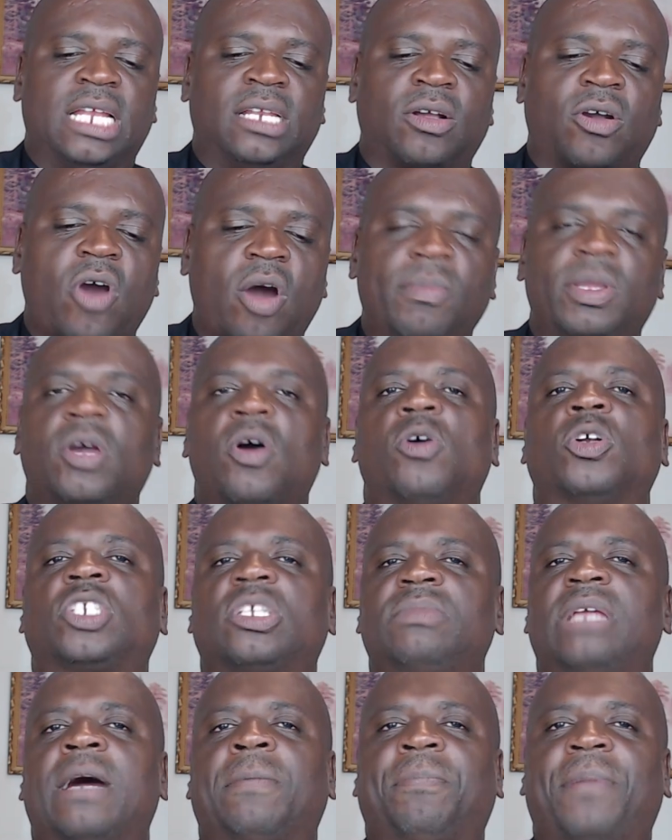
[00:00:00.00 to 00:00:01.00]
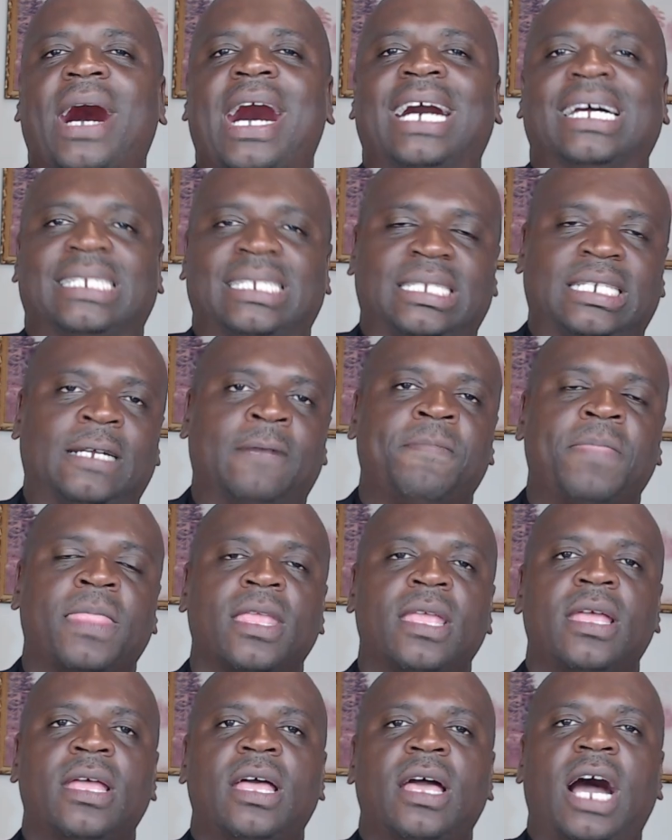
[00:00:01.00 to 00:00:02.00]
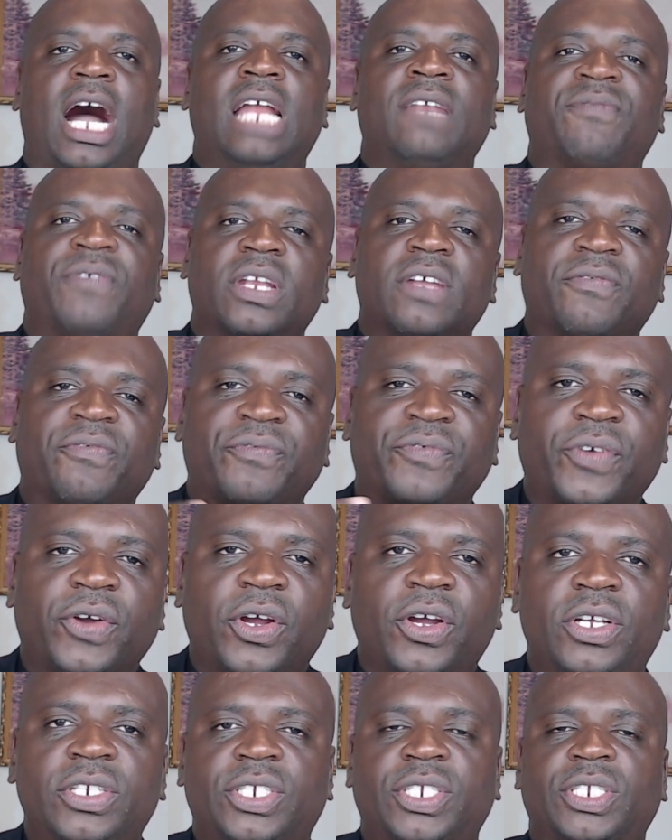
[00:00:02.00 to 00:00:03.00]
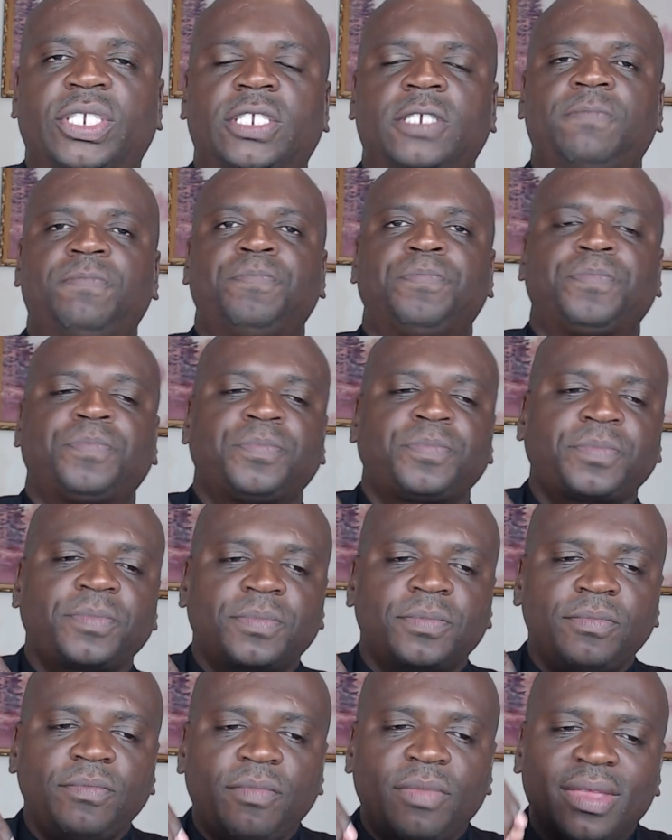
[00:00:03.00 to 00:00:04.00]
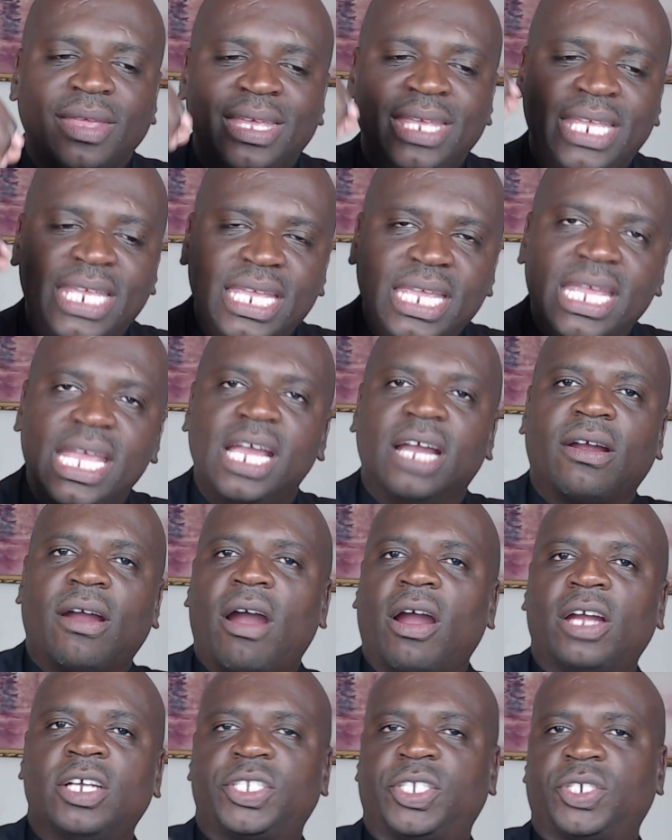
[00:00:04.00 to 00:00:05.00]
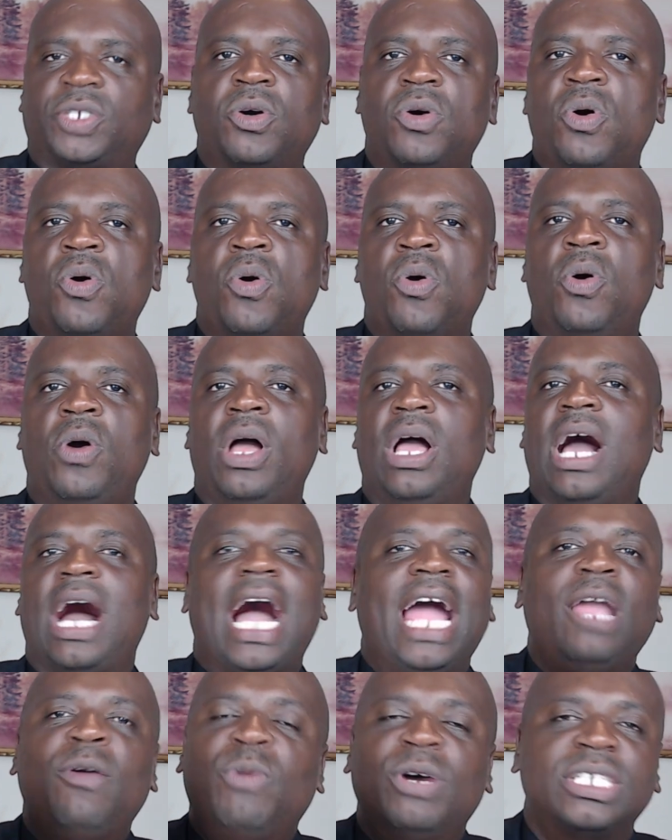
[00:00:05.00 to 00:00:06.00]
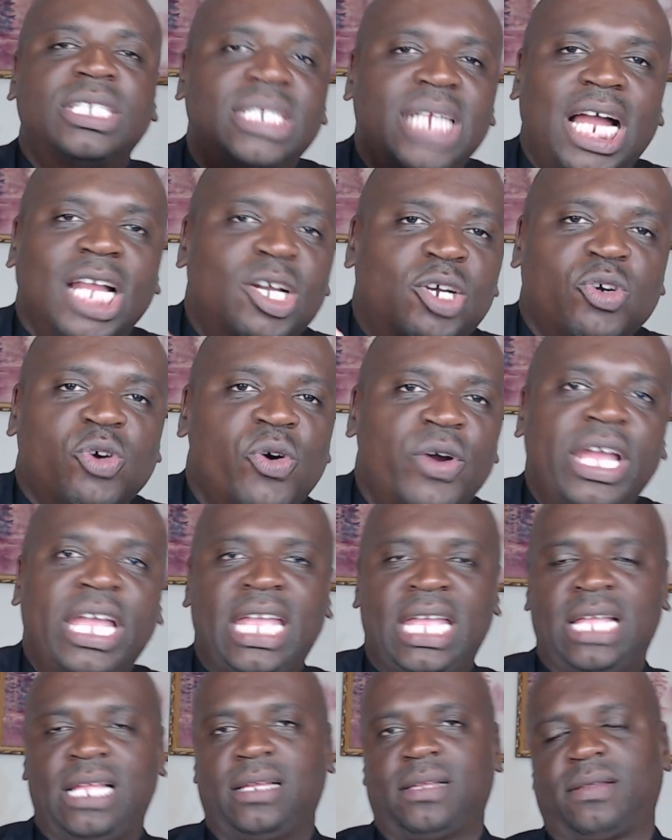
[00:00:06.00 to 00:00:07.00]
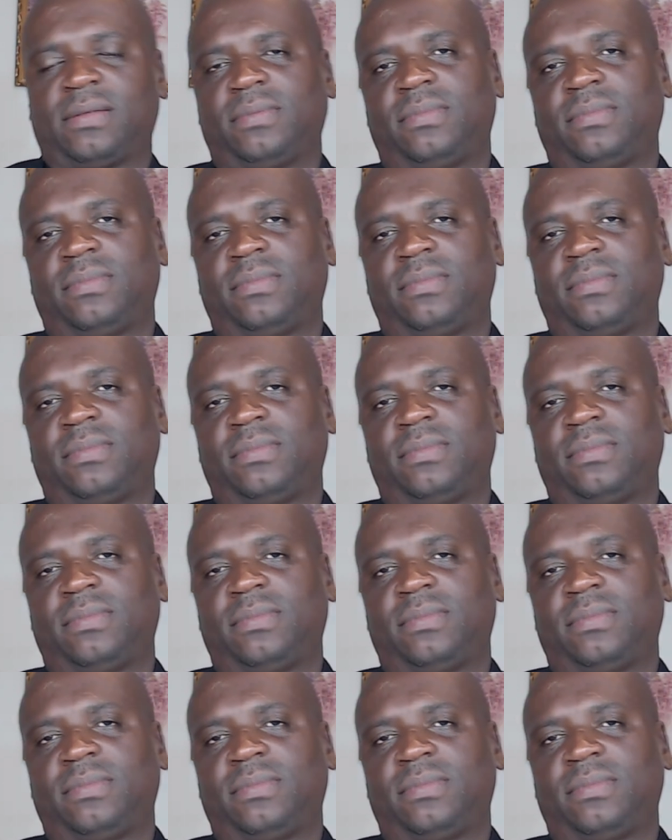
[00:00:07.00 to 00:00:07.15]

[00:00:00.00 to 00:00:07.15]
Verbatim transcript: and coming out to be a pastor. And for the first year or so, I was not growing.